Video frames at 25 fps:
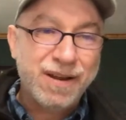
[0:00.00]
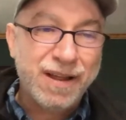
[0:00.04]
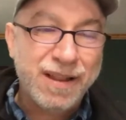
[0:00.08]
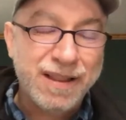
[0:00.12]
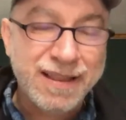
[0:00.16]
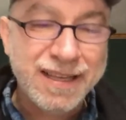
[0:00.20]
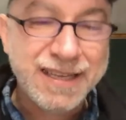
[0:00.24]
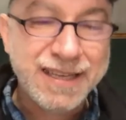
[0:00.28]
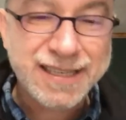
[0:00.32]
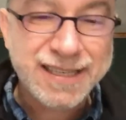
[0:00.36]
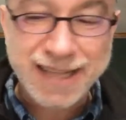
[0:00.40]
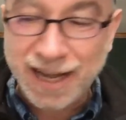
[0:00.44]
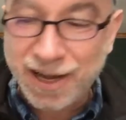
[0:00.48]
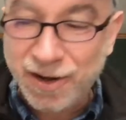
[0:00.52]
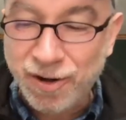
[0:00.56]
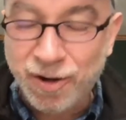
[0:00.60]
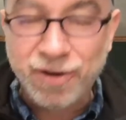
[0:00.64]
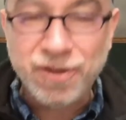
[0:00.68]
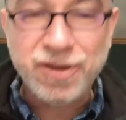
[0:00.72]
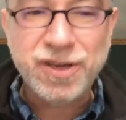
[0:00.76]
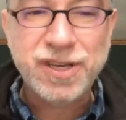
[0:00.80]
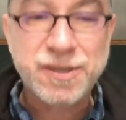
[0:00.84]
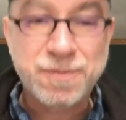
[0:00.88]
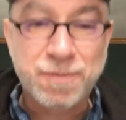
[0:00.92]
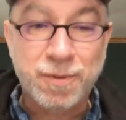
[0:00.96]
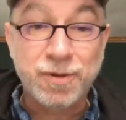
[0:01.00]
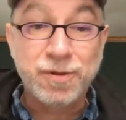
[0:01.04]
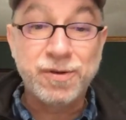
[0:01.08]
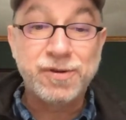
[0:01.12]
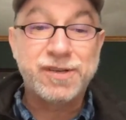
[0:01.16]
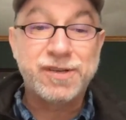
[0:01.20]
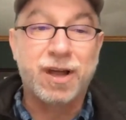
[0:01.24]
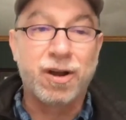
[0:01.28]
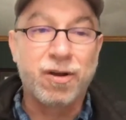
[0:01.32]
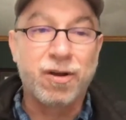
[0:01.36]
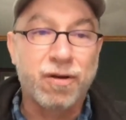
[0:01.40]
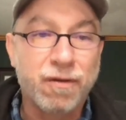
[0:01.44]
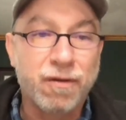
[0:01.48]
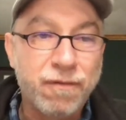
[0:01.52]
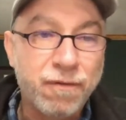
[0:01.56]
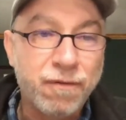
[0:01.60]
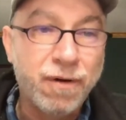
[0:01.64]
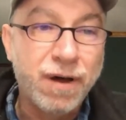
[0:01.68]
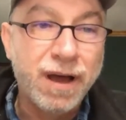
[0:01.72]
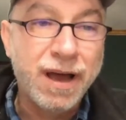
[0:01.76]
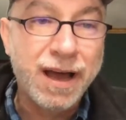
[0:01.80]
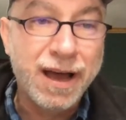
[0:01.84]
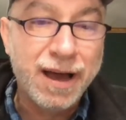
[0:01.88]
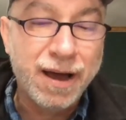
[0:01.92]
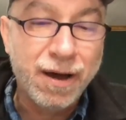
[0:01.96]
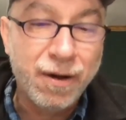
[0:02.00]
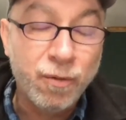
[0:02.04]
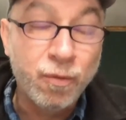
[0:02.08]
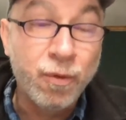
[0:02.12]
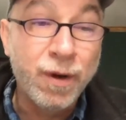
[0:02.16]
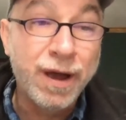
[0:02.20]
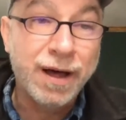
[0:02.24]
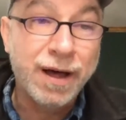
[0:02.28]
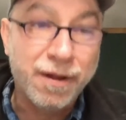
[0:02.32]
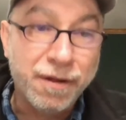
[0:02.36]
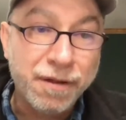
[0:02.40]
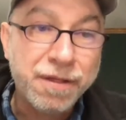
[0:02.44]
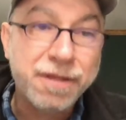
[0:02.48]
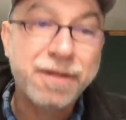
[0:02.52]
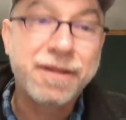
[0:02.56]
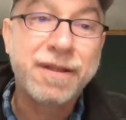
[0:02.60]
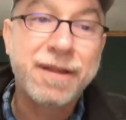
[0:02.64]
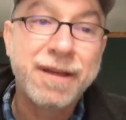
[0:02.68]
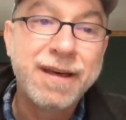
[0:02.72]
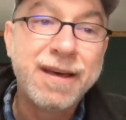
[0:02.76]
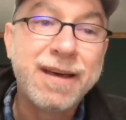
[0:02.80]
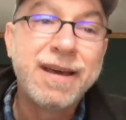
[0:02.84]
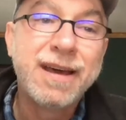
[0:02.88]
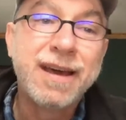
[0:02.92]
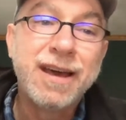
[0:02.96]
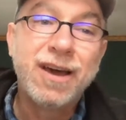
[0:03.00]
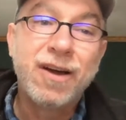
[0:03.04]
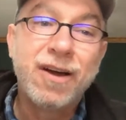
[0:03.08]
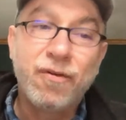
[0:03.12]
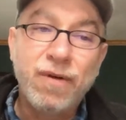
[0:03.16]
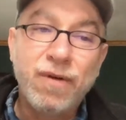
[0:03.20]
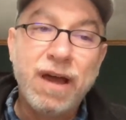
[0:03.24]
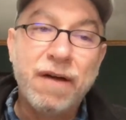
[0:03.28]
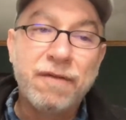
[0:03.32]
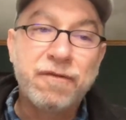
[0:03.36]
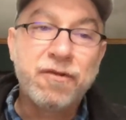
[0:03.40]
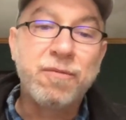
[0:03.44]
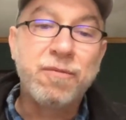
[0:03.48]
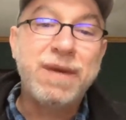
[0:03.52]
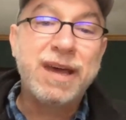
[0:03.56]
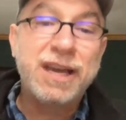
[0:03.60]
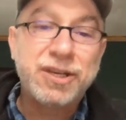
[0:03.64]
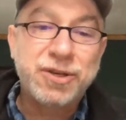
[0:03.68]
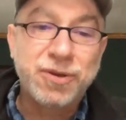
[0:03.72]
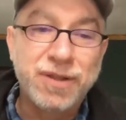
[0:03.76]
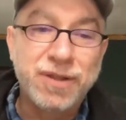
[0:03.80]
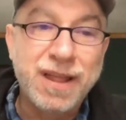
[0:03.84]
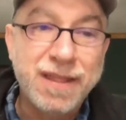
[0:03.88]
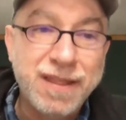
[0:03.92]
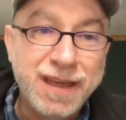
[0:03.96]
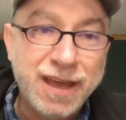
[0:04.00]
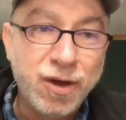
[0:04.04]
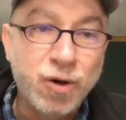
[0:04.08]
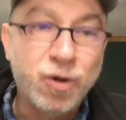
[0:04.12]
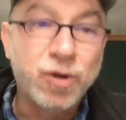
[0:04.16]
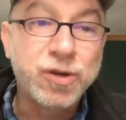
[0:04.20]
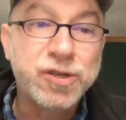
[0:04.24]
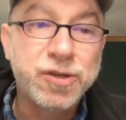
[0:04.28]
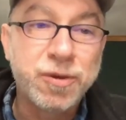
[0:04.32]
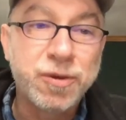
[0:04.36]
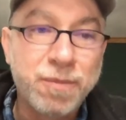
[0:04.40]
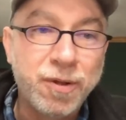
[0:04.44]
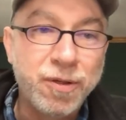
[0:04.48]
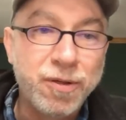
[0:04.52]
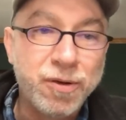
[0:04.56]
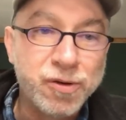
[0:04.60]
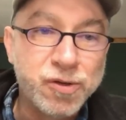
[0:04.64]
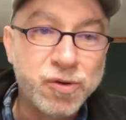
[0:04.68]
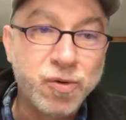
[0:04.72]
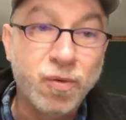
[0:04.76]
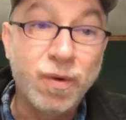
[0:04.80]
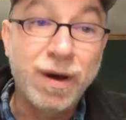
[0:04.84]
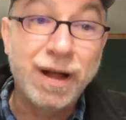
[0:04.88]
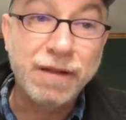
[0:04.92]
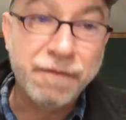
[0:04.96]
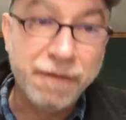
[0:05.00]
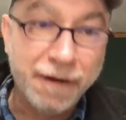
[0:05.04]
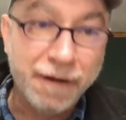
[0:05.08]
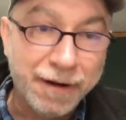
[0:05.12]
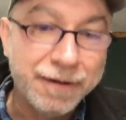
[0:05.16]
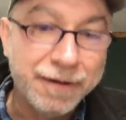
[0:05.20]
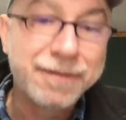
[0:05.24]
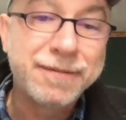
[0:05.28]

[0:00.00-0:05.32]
these technologies produce a lot of wealth. We have to make sure that they also produce welfare.